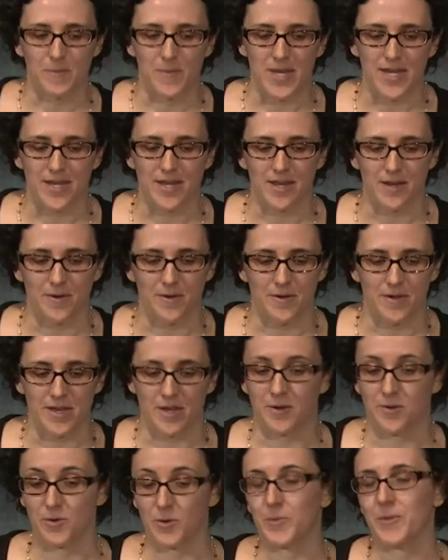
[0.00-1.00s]
meet in, a, in
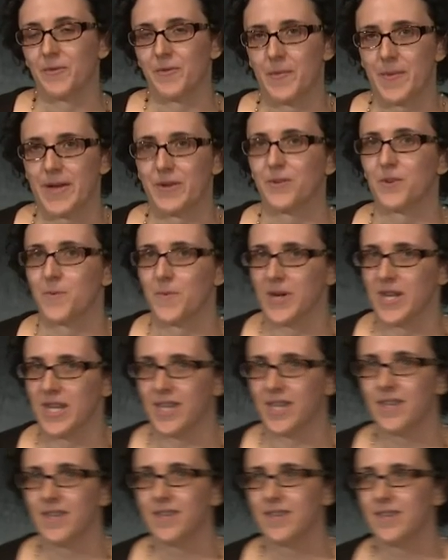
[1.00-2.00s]
a groups of about 20
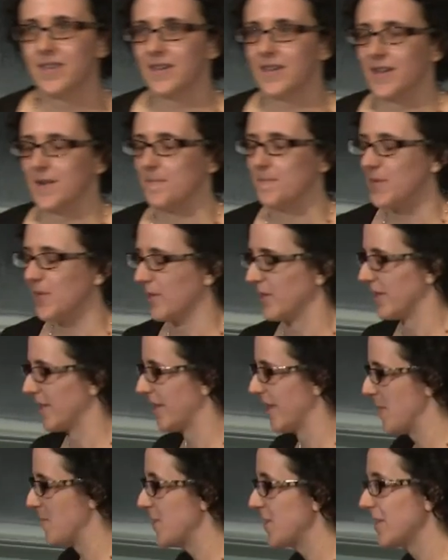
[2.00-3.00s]
uh, during the
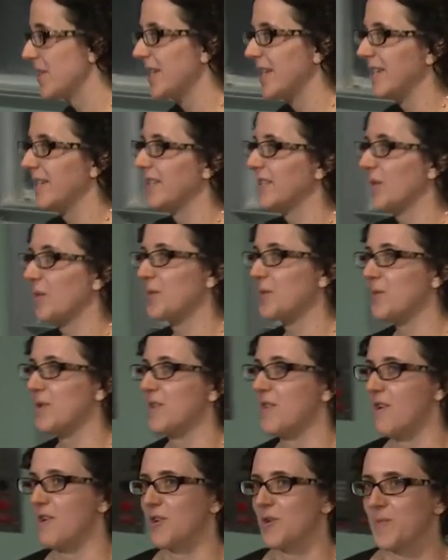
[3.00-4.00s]
lab period, and it's also a
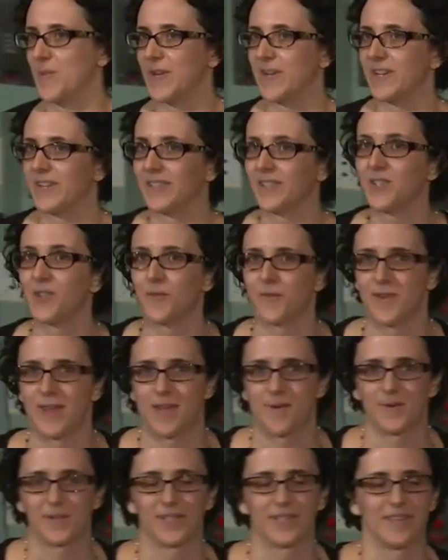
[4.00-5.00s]
longer period. It's three
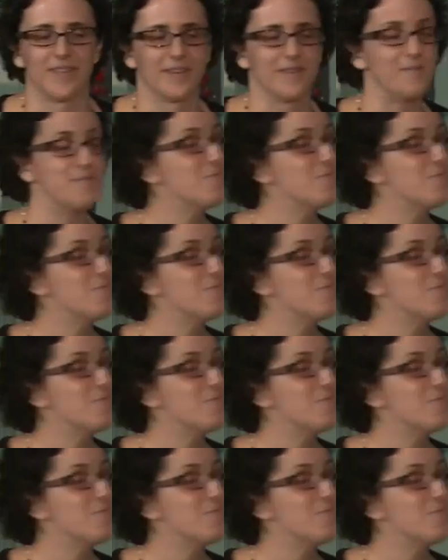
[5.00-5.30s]
hours long.